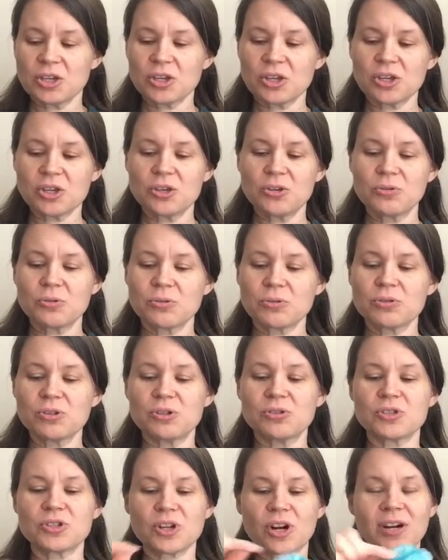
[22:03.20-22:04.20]
you
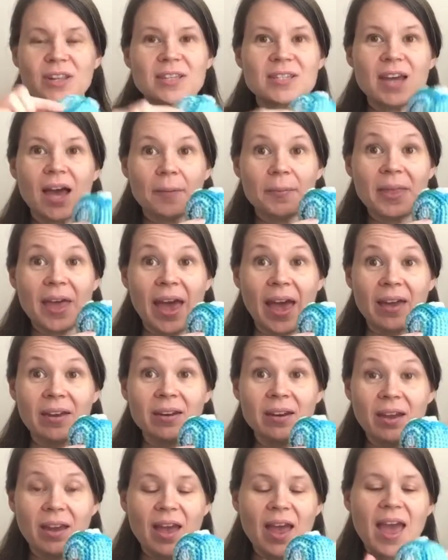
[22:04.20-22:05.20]
start at the top of the
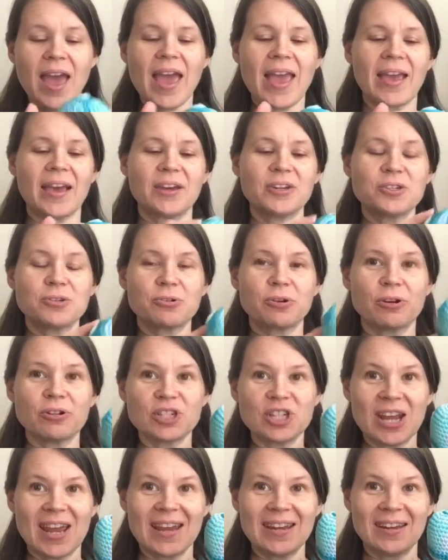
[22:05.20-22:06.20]
head and you
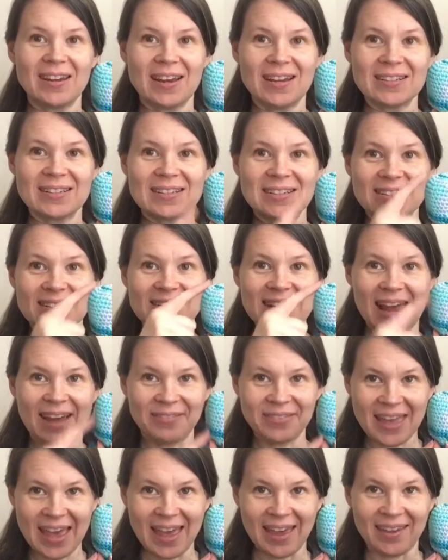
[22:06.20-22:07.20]
crochet
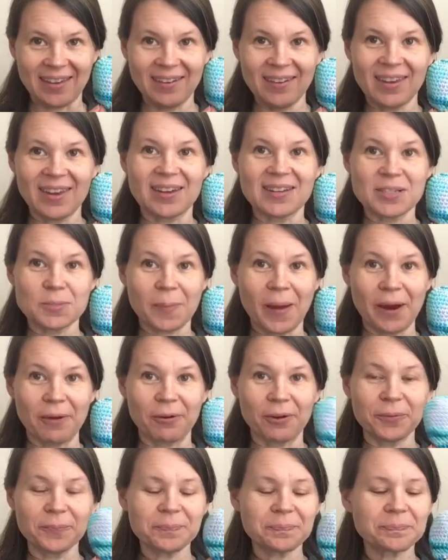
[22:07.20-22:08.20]
down the head in a
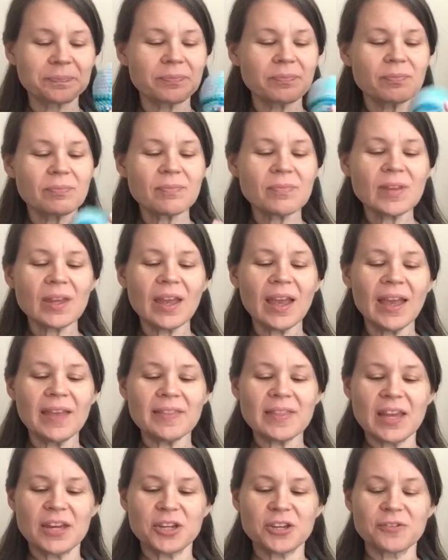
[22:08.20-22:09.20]
spiral,
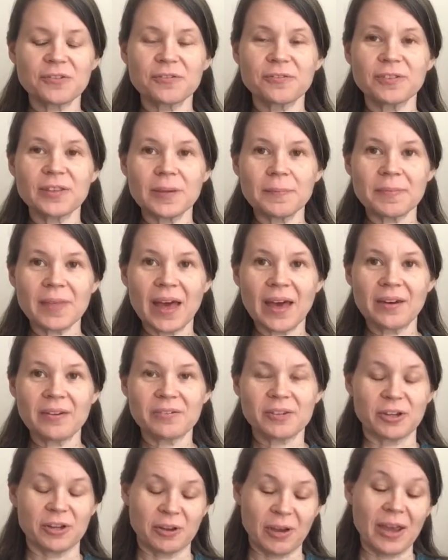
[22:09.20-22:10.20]
and then you flip that,
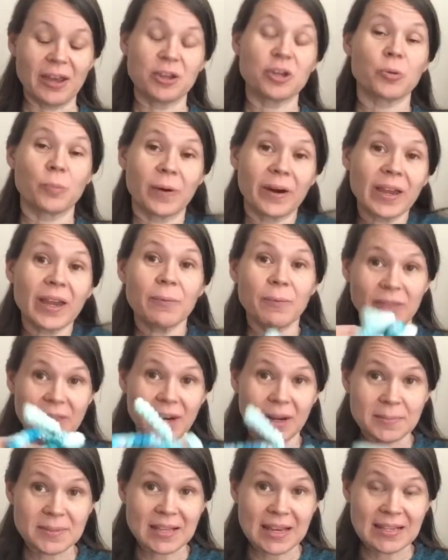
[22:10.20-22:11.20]
you're working with
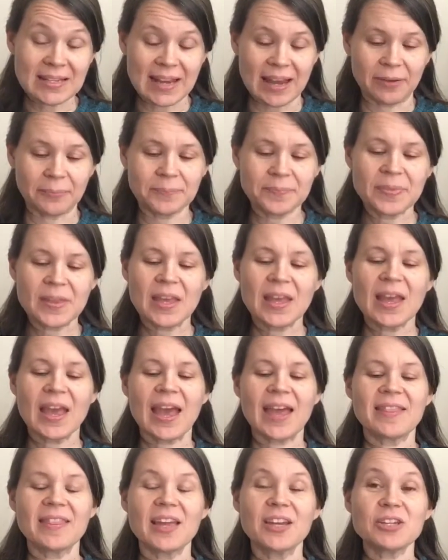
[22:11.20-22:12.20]
it upside down,
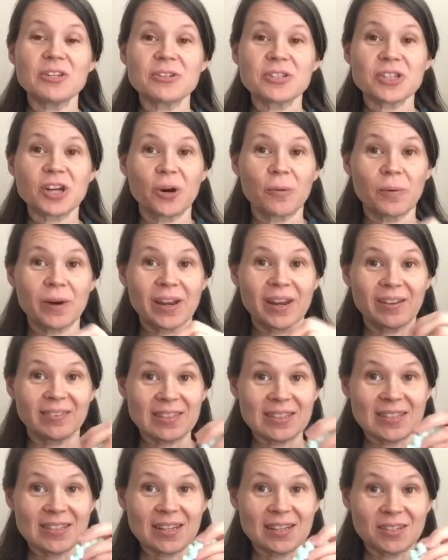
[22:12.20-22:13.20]
and then you start working on
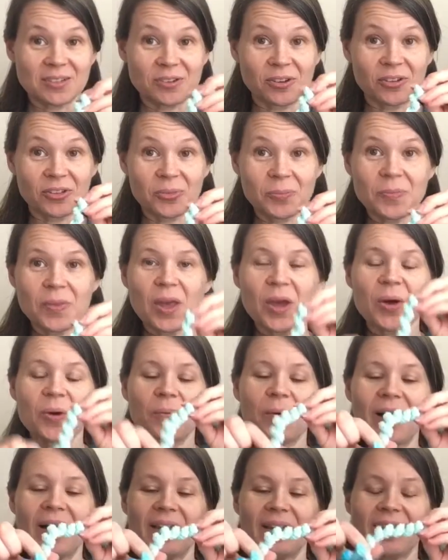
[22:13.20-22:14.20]
these tentacles.
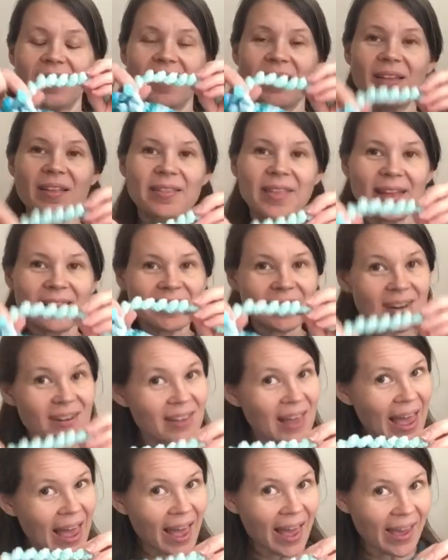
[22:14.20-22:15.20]
Well, that
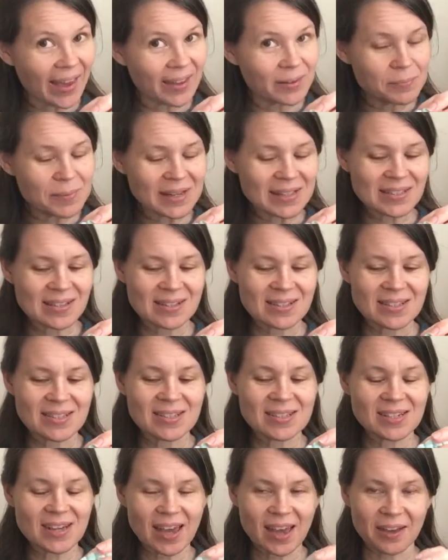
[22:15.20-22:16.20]
little head, because it's
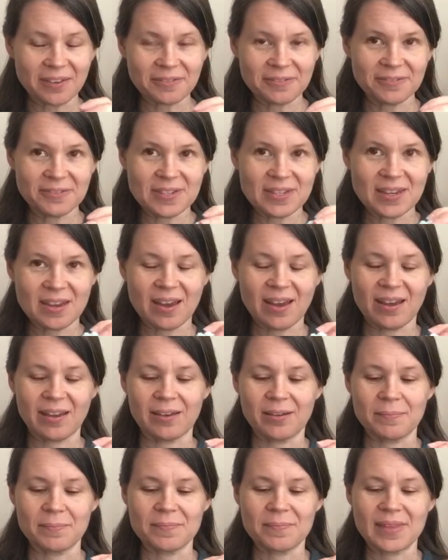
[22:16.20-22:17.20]
stuffed,
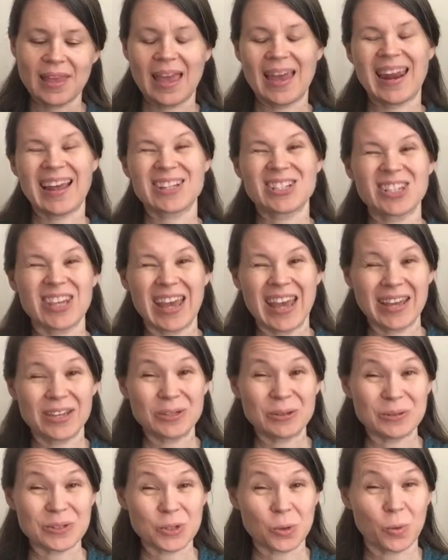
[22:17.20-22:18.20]
and actually I
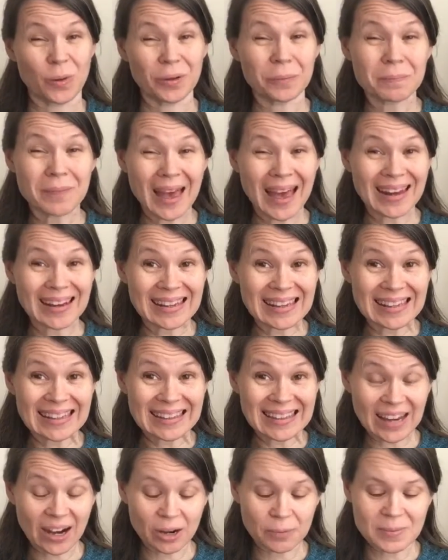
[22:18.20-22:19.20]
use quilt batting
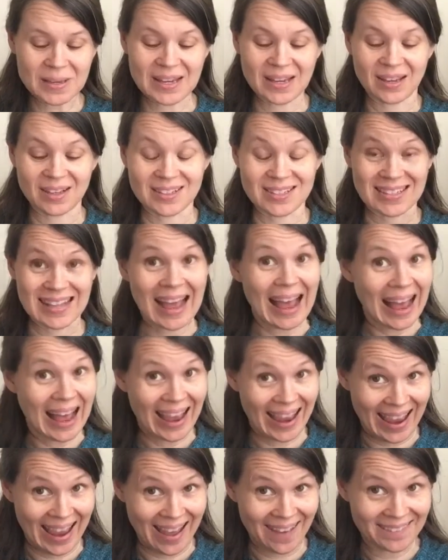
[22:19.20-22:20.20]
in there because
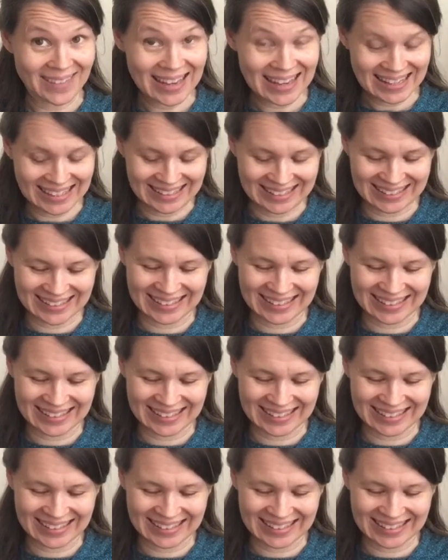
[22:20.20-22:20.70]
I have it,